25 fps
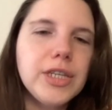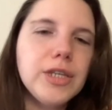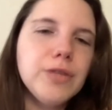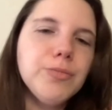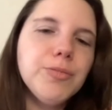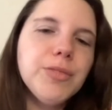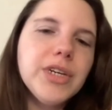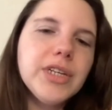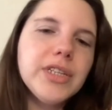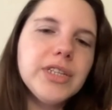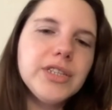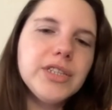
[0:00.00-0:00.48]

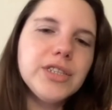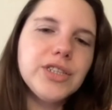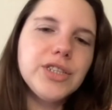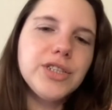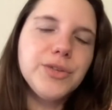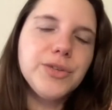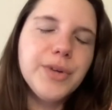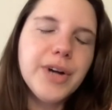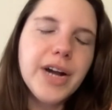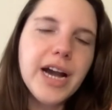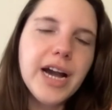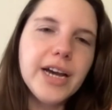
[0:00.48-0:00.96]
email it
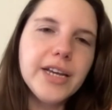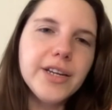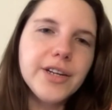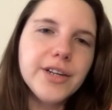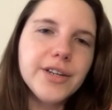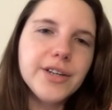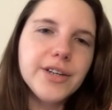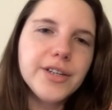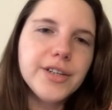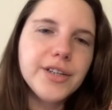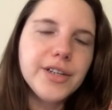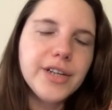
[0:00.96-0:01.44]
to
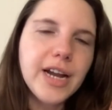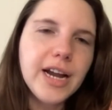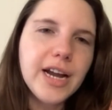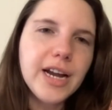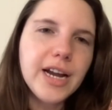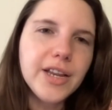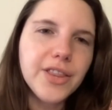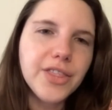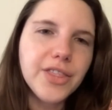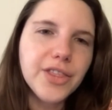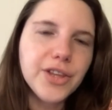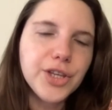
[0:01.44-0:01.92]
editor
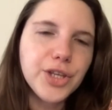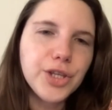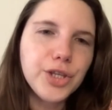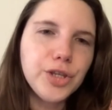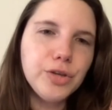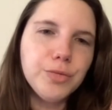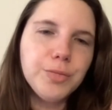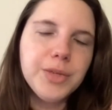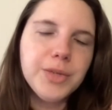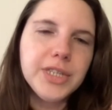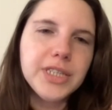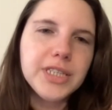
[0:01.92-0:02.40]
at
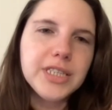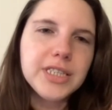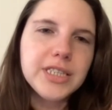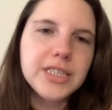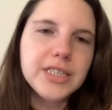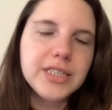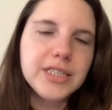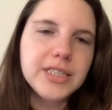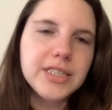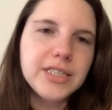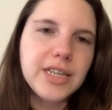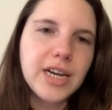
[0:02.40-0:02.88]

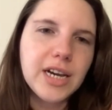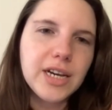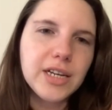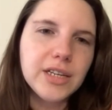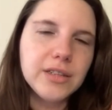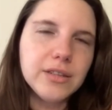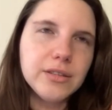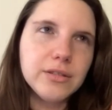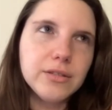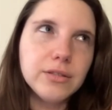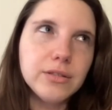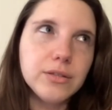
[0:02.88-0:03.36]

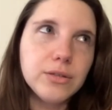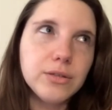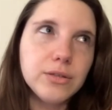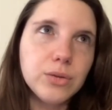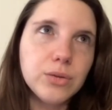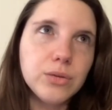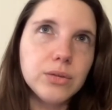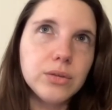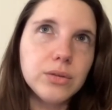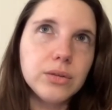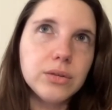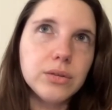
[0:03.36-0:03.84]

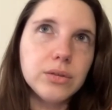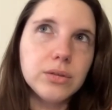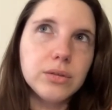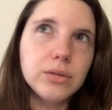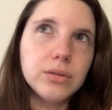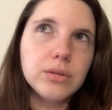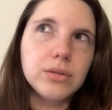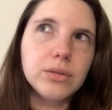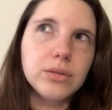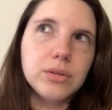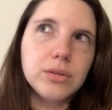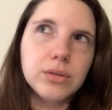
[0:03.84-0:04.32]

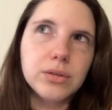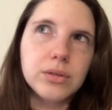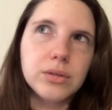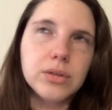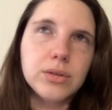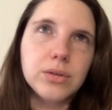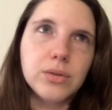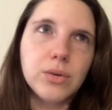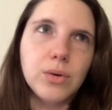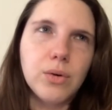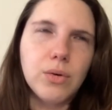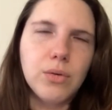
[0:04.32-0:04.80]

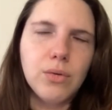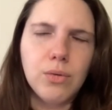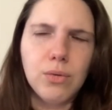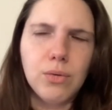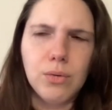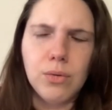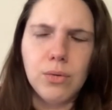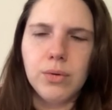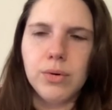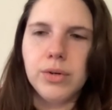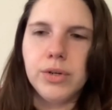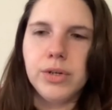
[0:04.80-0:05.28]

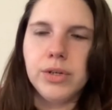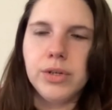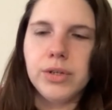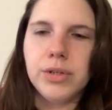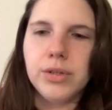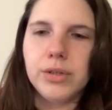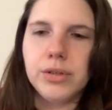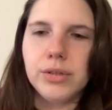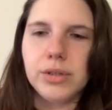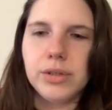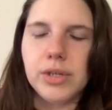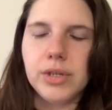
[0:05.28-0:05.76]

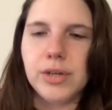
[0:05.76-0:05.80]
thehumanist.org.